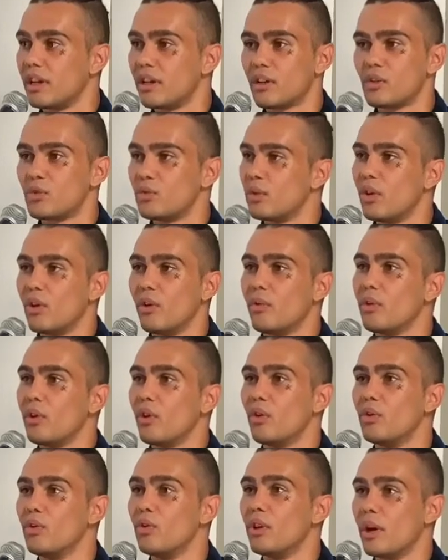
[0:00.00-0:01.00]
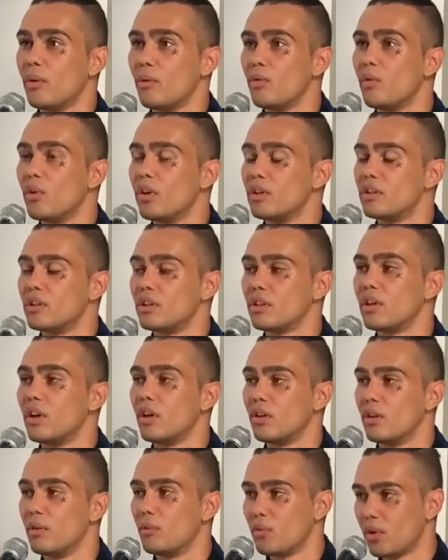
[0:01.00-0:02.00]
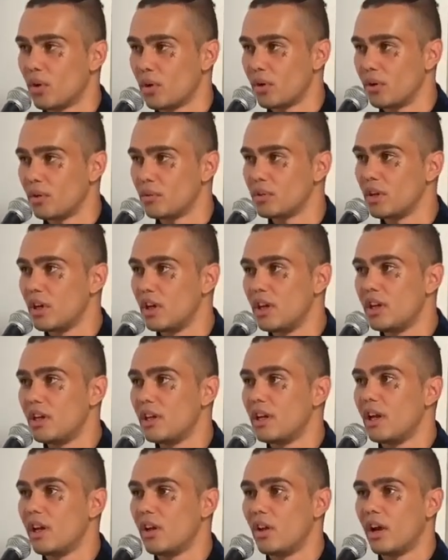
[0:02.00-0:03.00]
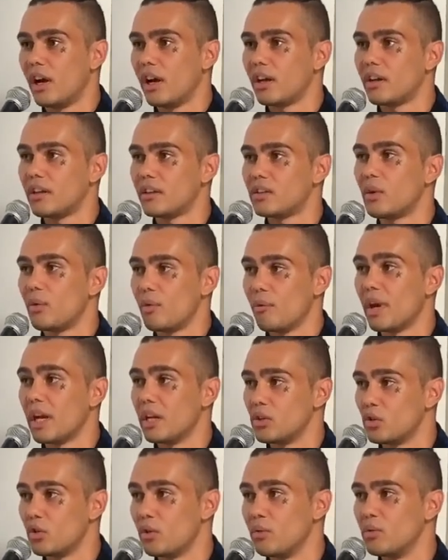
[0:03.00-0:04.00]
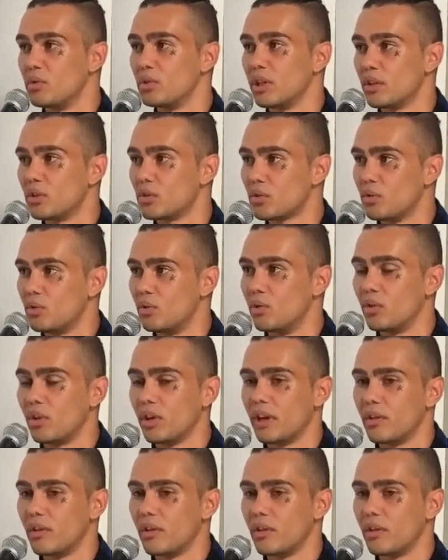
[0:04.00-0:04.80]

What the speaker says: because we all knew that we wanted to go on them programs. And like, so we made sure we was at school, and it